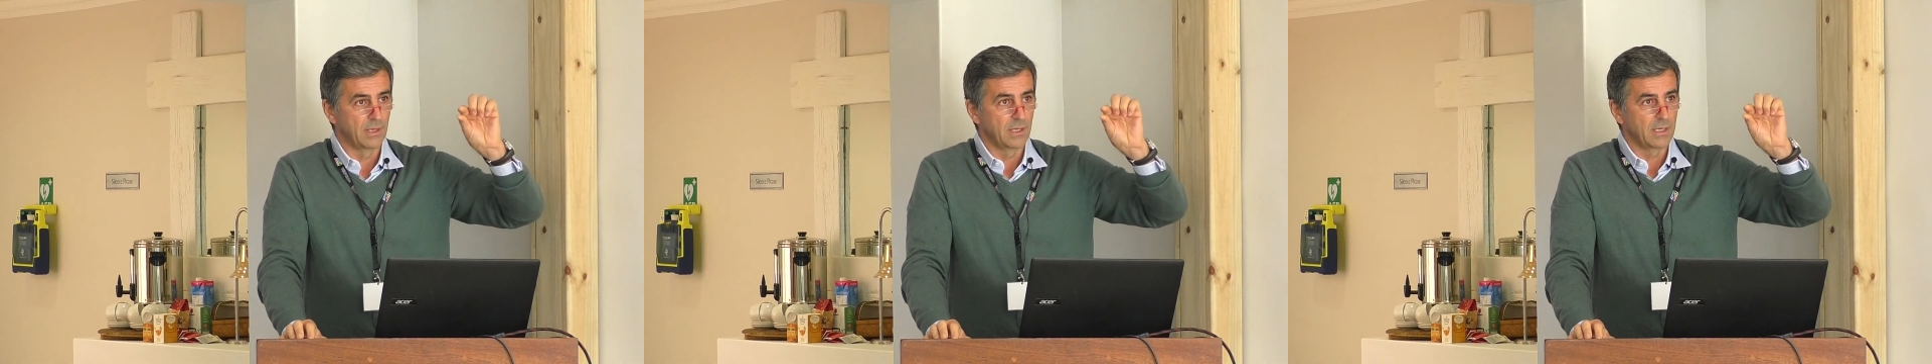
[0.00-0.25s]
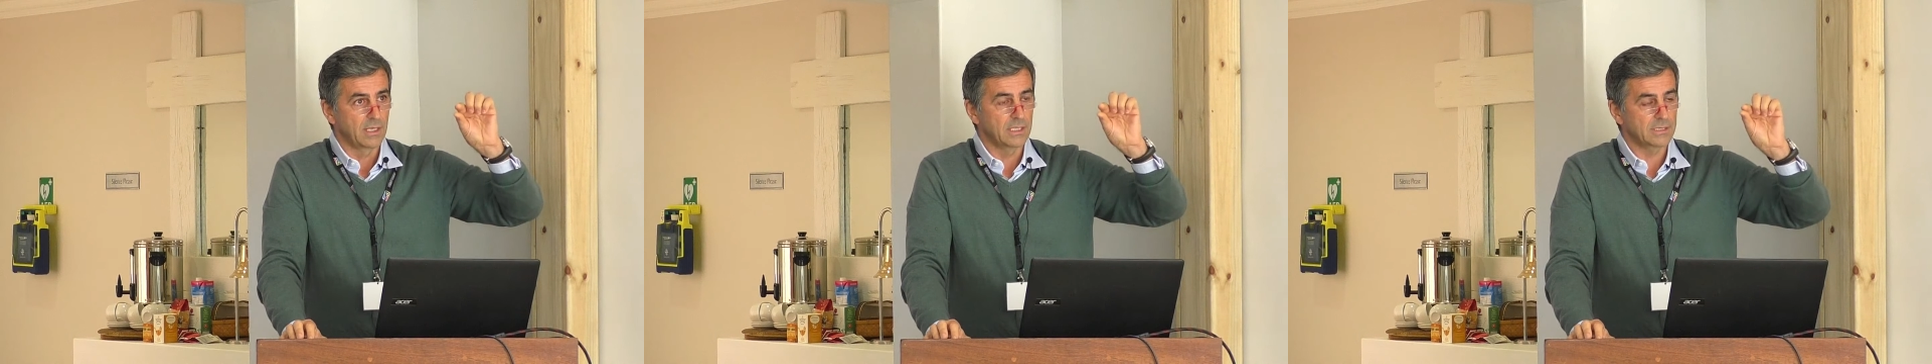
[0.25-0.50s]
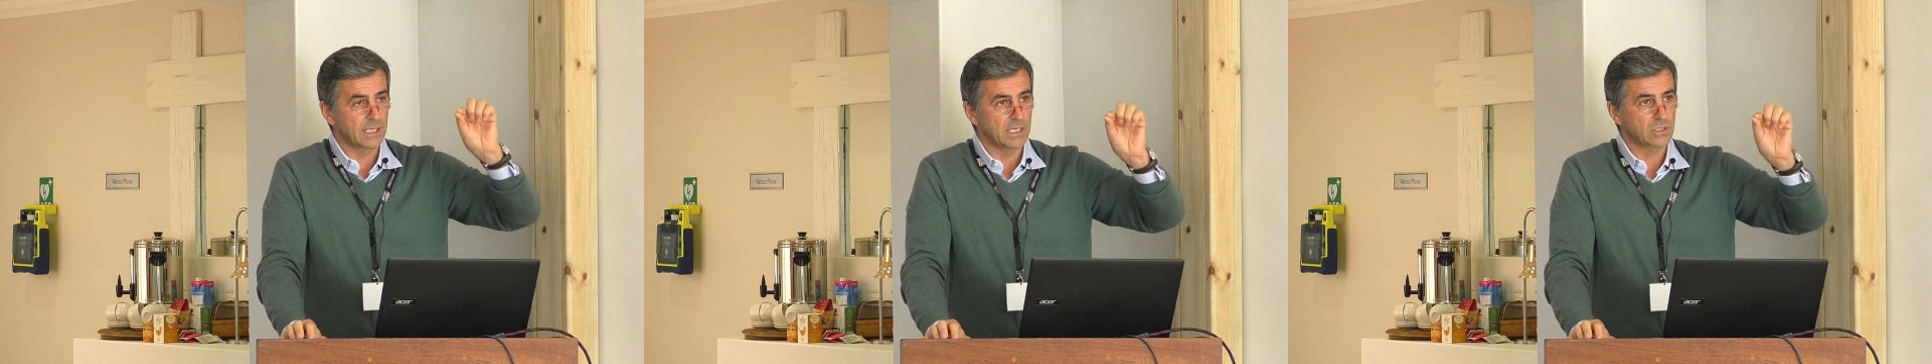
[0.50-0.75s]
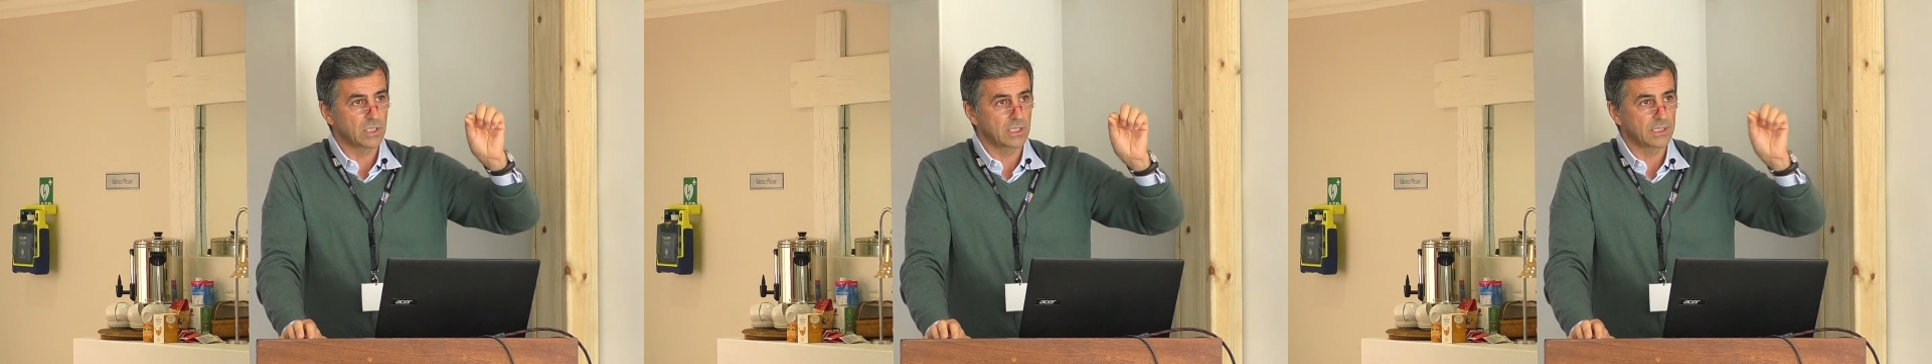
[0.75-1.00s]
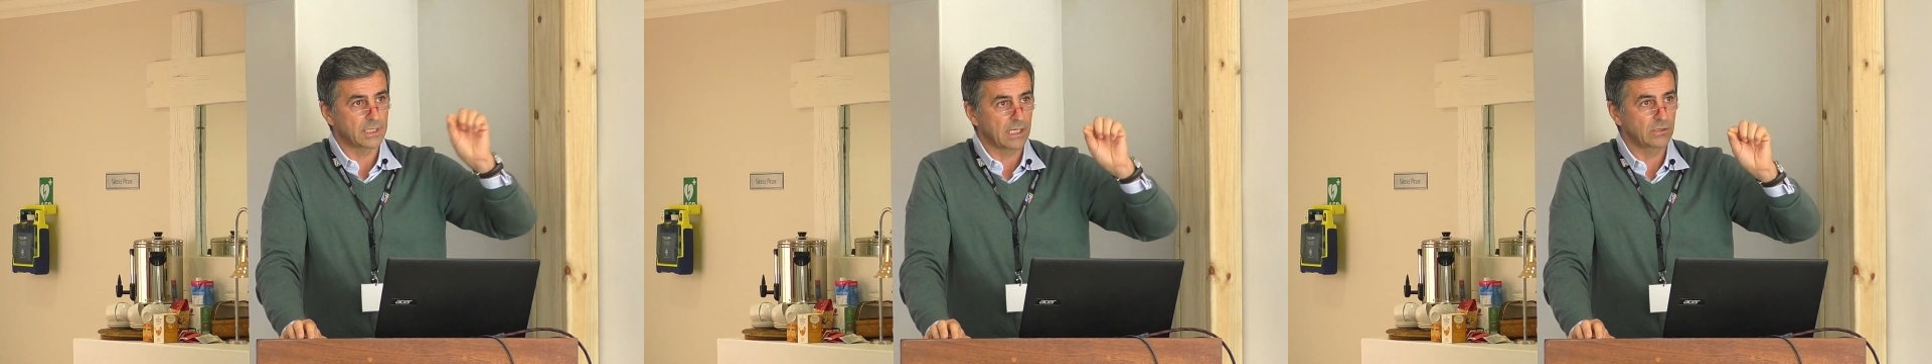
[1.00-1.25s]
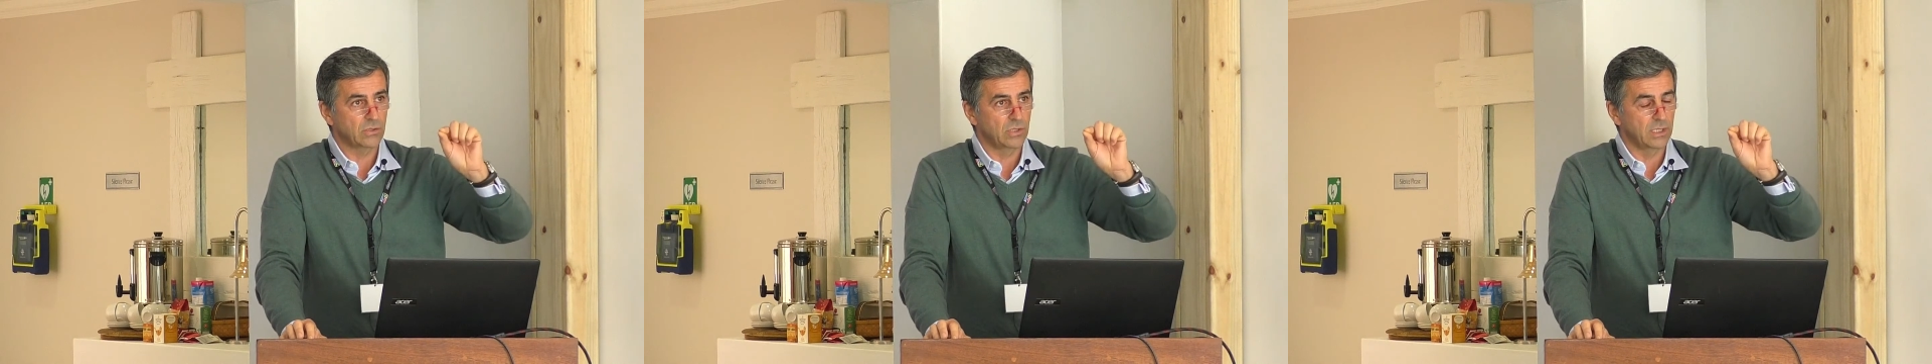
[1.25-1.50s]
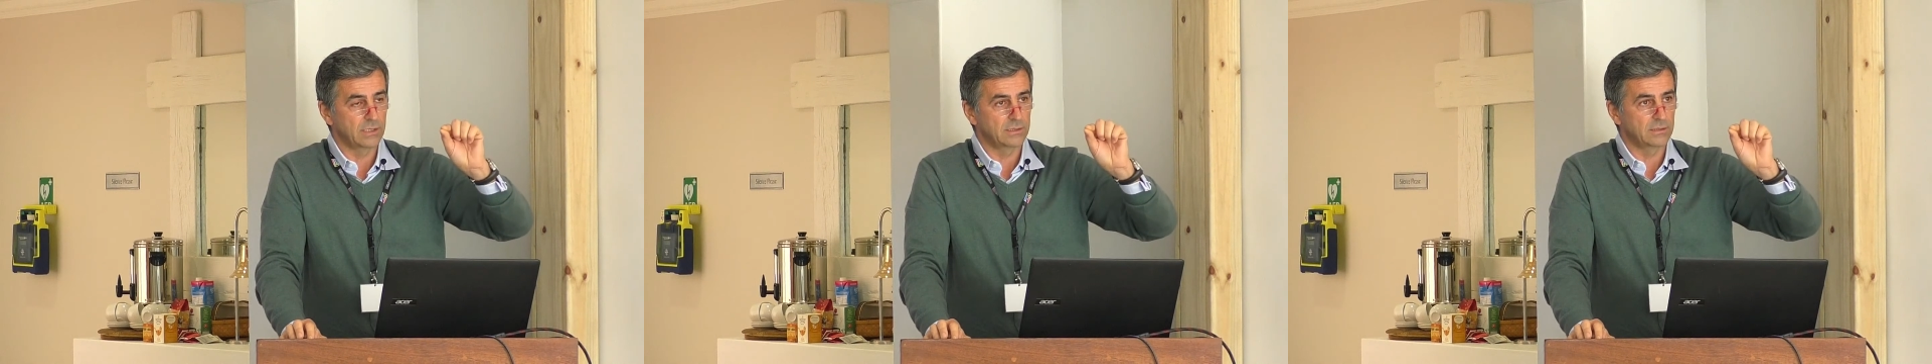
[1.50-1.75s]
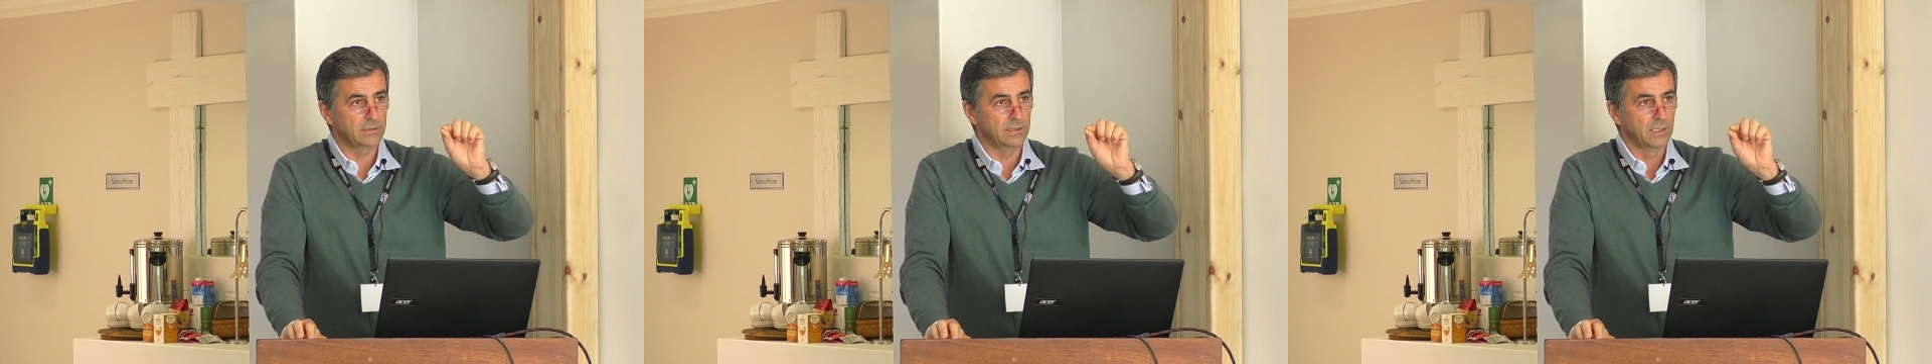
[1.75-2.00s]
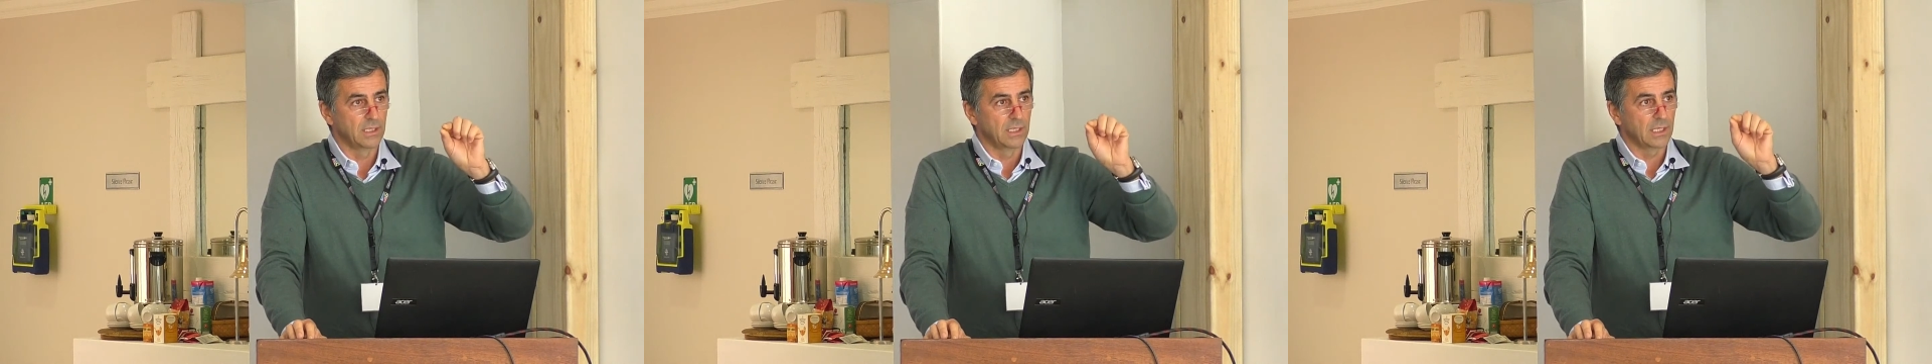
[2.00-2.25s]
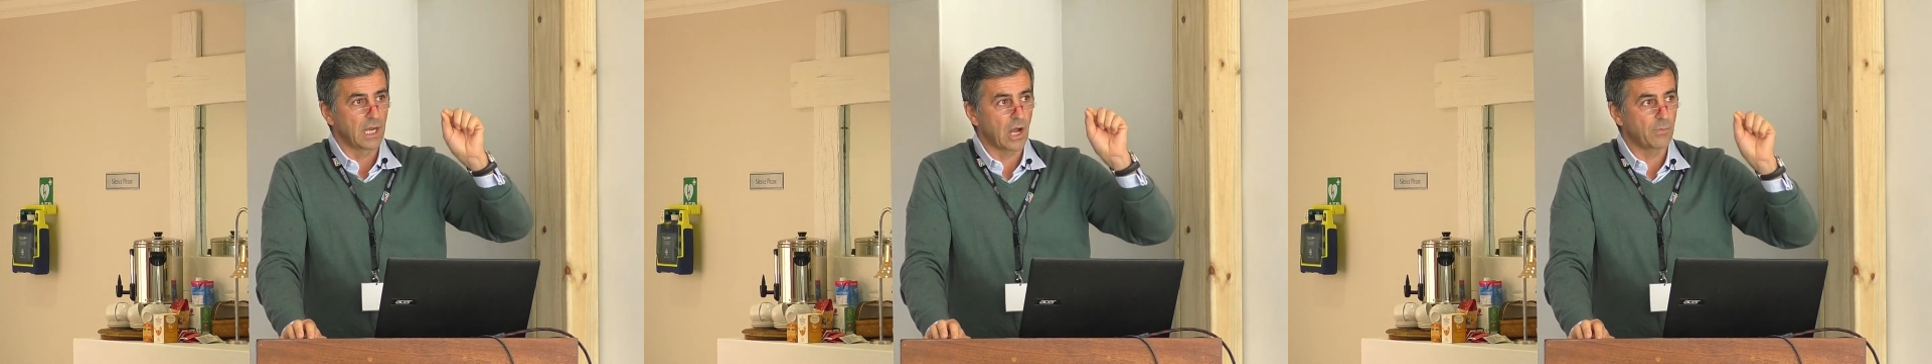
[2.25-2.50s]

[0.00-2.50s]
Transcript: is actually calculated how